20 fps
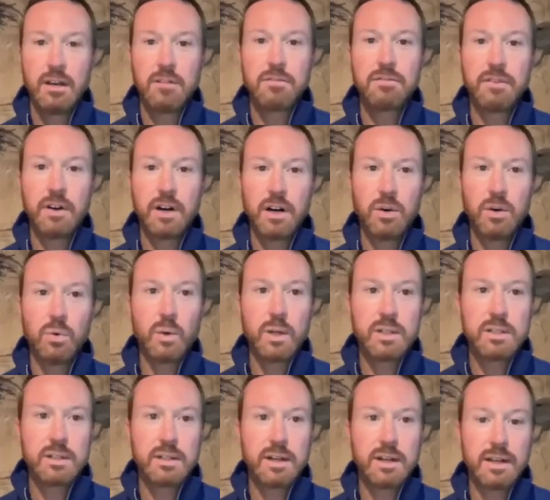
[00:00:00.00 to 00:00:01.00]
fall,
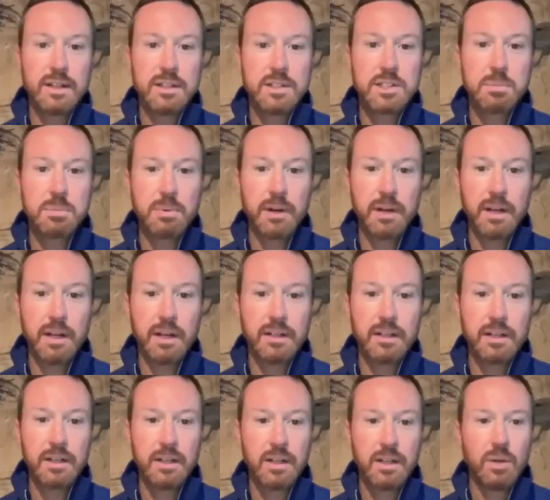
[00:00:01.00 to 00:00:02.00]
winter, and
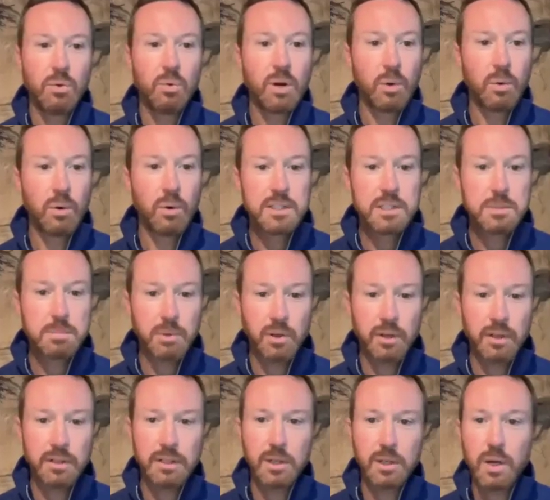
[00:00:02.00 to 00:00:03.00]
spring, where we're
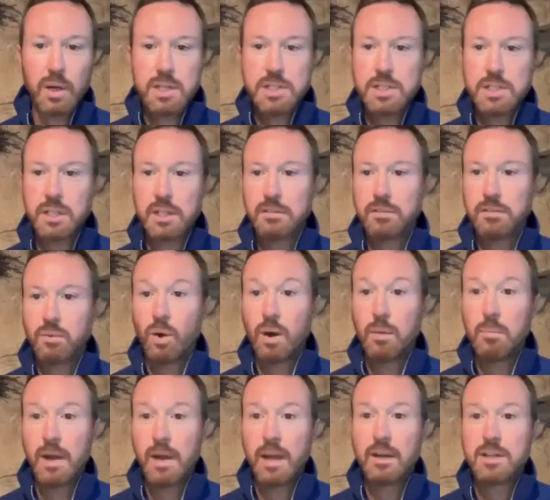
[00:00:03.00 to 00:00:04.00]
exploring the question of
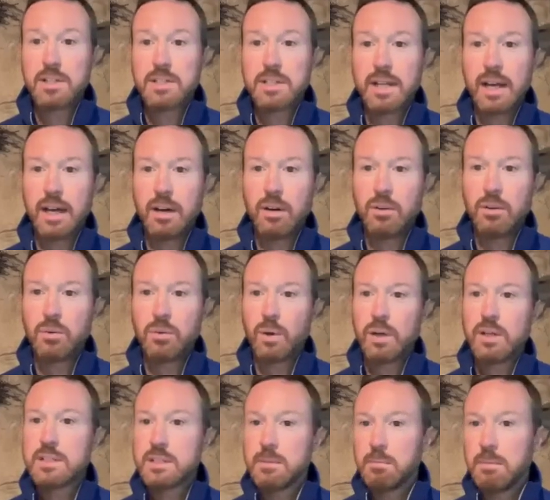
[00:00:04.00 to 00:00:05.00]
what matters now. What
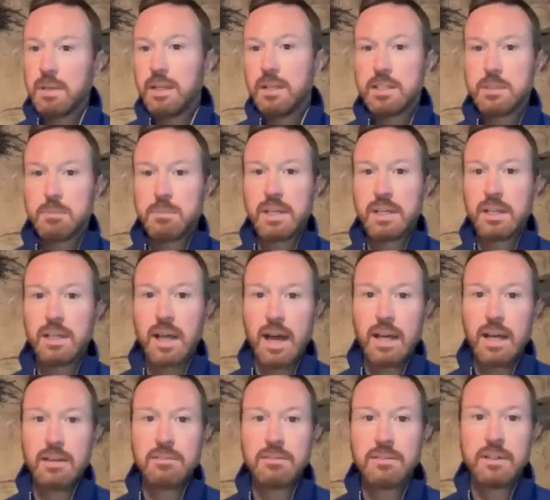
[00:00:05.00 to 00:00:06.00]
does it mean to be
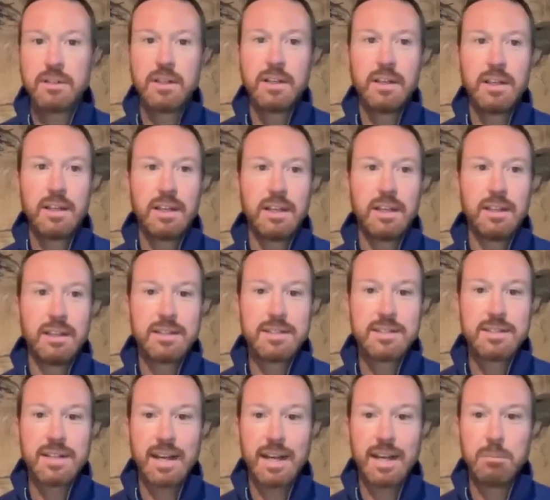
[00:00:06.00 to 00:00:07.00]
alive in
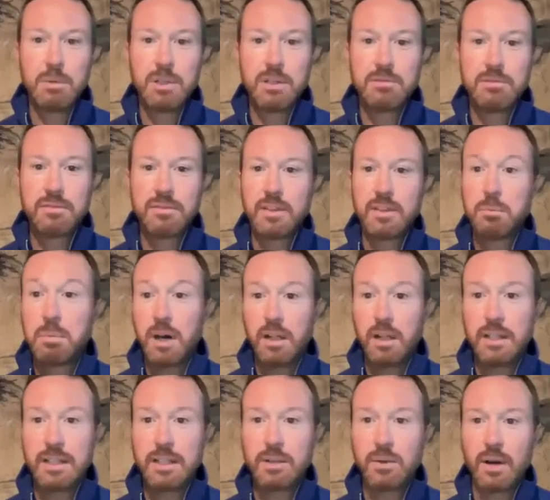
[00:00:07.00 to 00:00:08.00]
this time of the
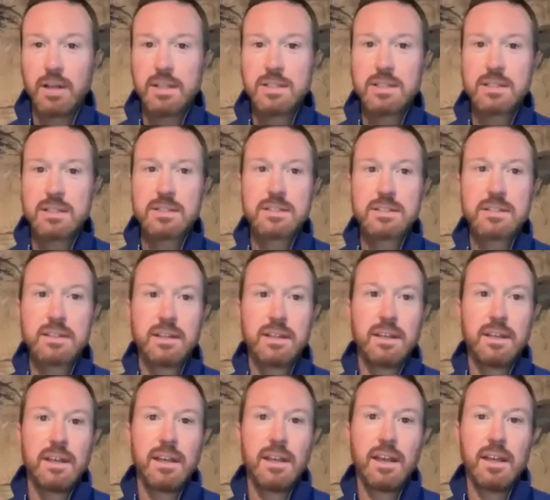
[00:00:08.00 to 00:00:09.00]
poly crisis?
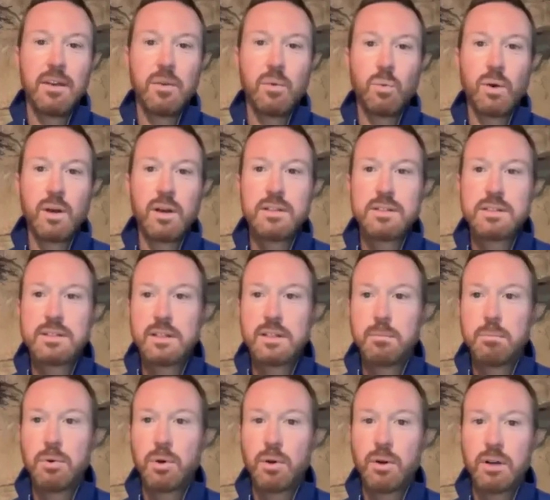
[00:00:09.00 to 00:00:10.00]
And what is it
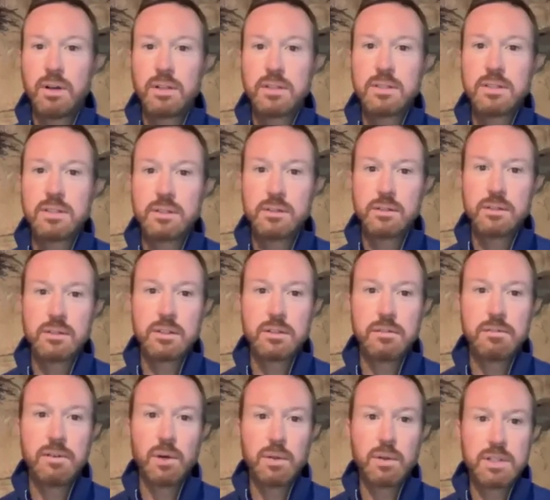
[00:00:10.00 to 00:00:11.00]
important to
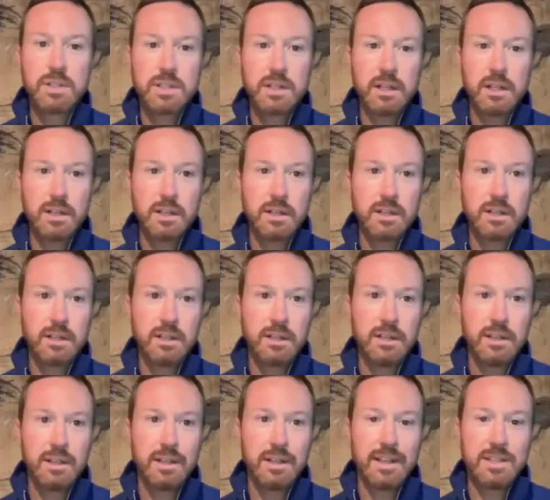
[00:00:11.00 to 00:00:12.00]
focus on
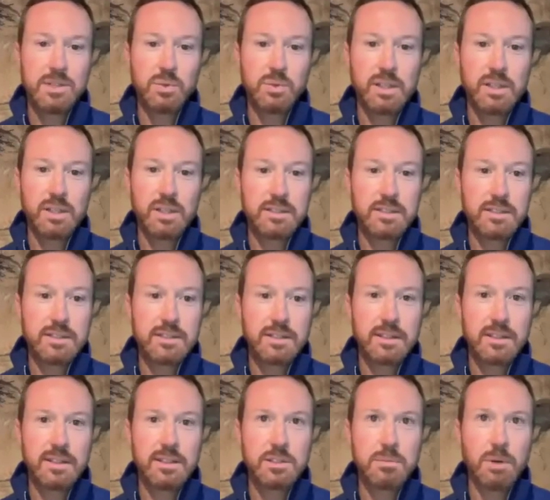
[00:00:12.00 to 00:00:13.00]
as we exist
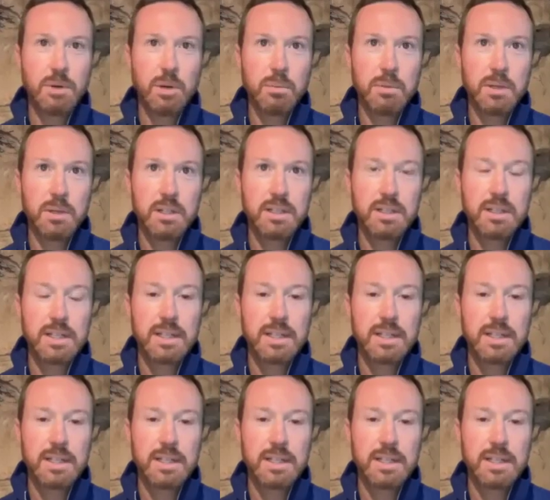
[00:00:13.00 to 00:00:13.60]
in this moment?